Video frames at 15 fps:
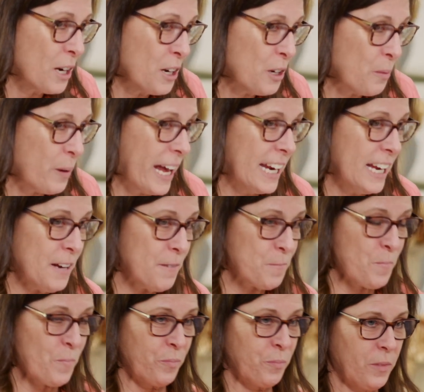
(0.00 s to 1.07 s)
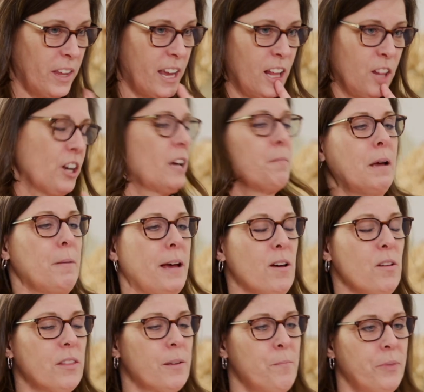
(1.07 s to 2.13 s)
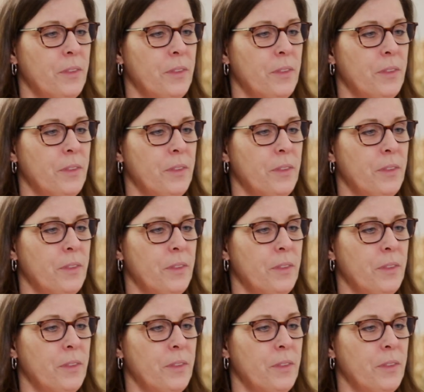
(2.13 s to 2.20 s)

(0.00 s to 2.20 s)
Are you ready? Okay, look at my mouth.